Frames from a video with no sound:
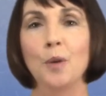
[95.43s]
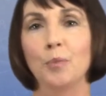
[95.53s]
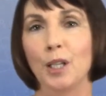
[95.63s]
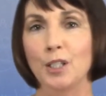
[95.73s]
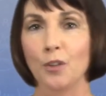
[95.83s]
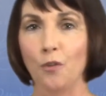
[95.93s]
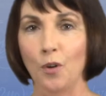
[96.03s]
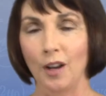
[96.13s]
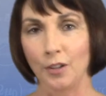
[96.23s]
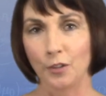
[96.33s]
plus the
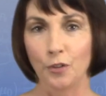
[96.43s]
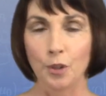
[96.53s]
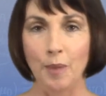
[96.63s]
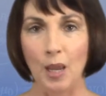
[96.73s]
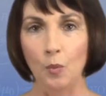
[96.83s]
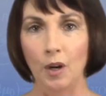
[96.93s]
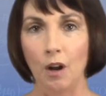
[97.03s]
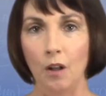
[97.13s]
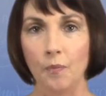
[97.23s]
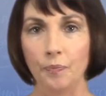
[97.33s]
$400 for the banquet hall.